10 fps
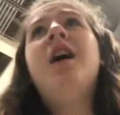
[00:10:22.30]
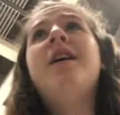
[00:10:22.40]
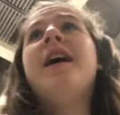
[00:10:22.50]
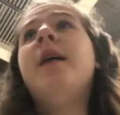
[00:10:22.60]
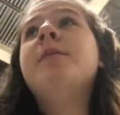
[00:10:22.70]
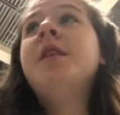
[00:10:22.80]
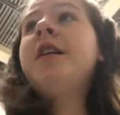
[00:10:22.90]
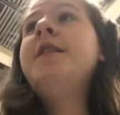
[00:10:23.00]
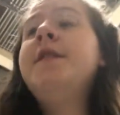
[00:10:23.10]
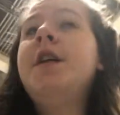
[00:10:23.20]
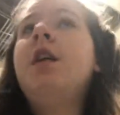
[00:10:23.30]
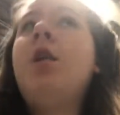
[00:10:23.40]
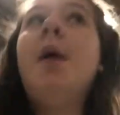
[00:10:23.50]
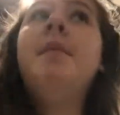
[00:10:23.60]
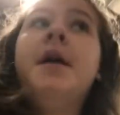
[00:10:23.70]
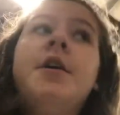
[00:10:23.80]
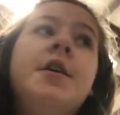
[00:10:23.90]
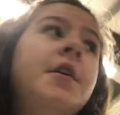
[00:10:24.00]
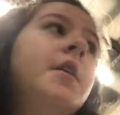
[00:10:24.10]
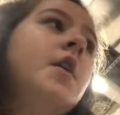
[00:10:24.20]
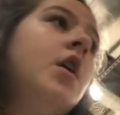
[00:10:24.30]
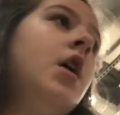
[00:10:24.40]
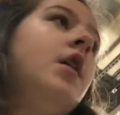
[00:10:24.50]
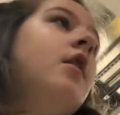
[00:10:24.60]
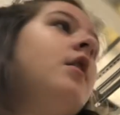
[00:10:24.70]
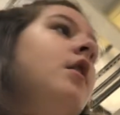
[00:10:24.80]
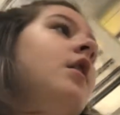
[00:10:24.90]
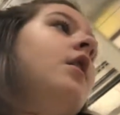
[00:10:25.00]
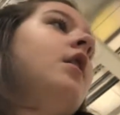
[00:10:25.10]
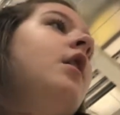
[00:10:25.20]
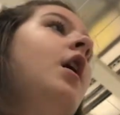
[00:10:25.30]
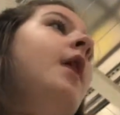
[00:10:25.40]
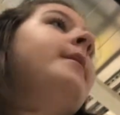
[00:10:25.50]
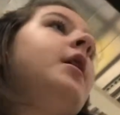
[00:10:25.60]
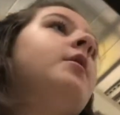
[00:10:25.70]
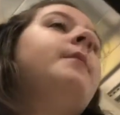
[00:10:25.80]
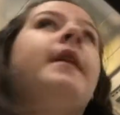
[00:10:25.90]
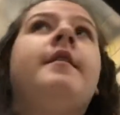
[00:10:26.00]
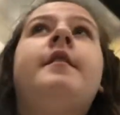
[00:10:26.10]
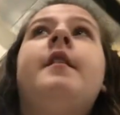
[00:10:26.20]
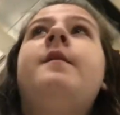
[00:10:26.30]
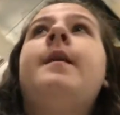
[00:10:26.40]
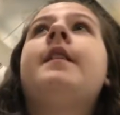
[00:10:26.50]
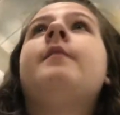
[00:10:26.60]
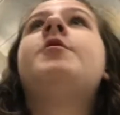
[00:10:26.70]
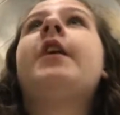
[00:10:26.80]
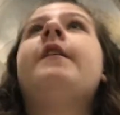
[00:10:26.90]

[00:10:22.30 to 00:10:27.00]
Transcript: Okay, I'm starting to feel a lot better about my stuff because